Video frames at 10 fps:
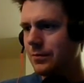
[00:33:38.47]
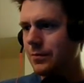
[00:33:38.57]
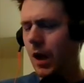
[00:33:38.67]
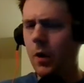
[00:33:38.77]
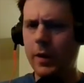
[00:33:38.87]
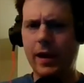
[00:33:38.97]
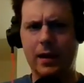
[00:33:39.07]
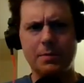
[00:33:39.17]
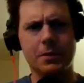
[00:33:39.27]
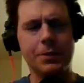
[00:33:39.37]
Oh
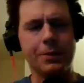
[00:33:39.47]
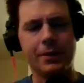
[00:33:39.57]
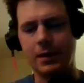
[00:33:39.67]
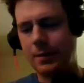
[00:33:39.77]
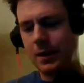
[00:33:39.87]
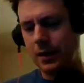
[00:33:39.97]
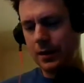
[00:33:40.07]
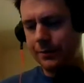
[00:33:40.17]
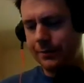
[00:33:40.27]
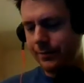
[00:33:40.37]
yeah, absolutely. I mean,
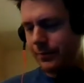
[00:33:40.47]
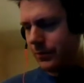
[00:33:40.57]
if